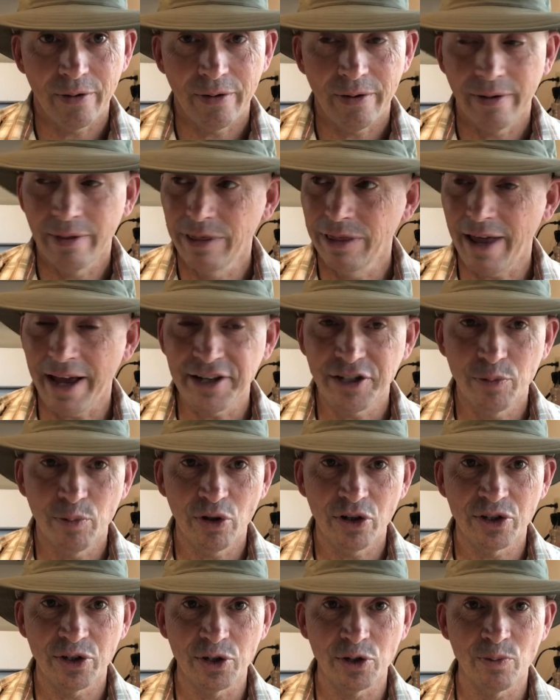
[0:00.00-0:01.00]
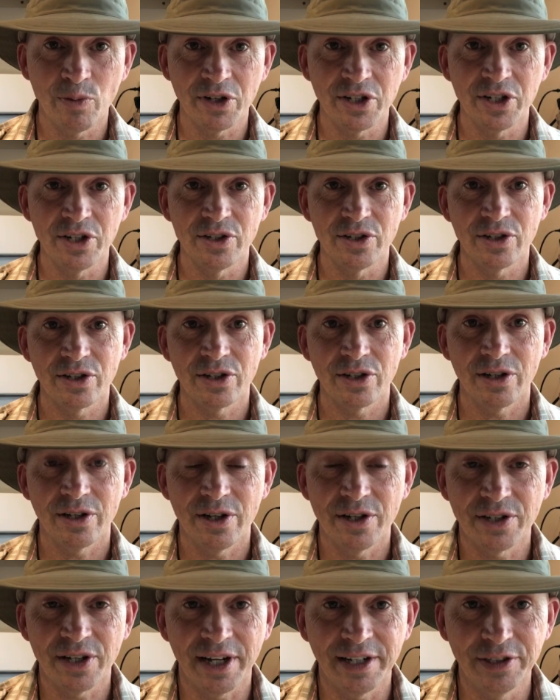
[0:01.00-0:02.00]
liked books as much as,
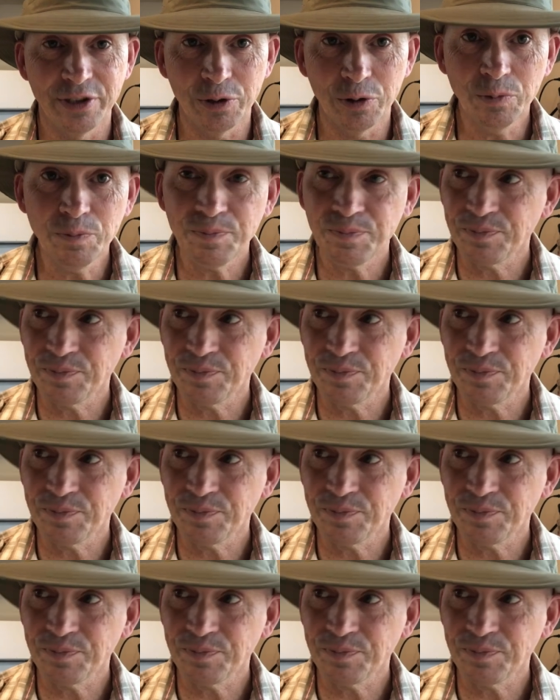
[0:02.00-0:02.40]
as I do.